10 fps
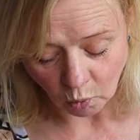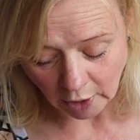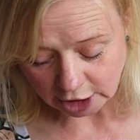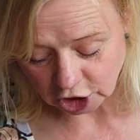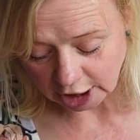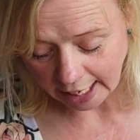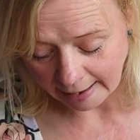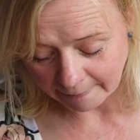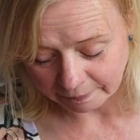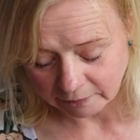which
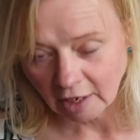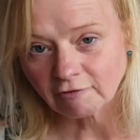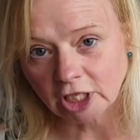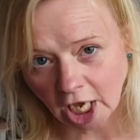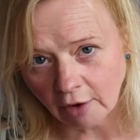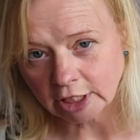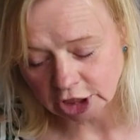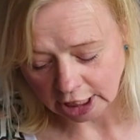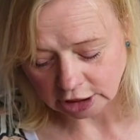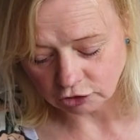for the Cone
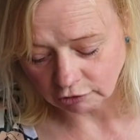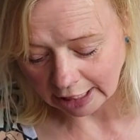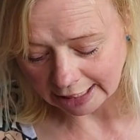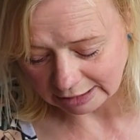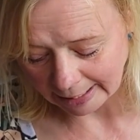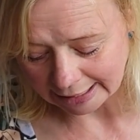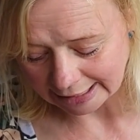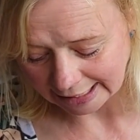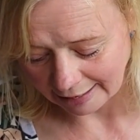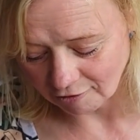Exchange is really
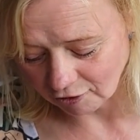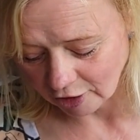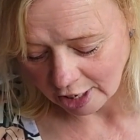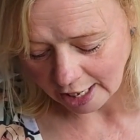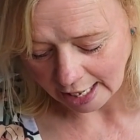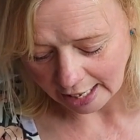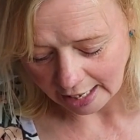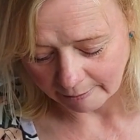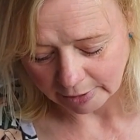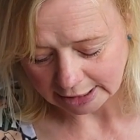expensive.
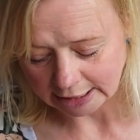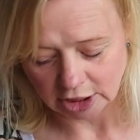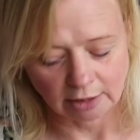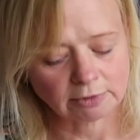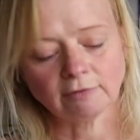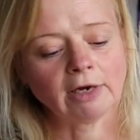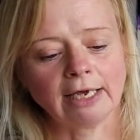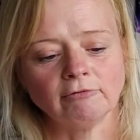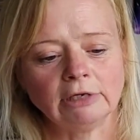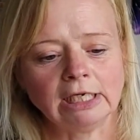But in terms of
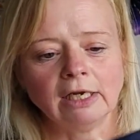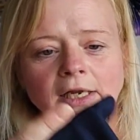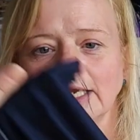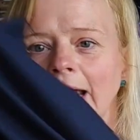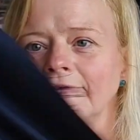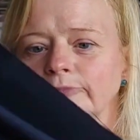like real life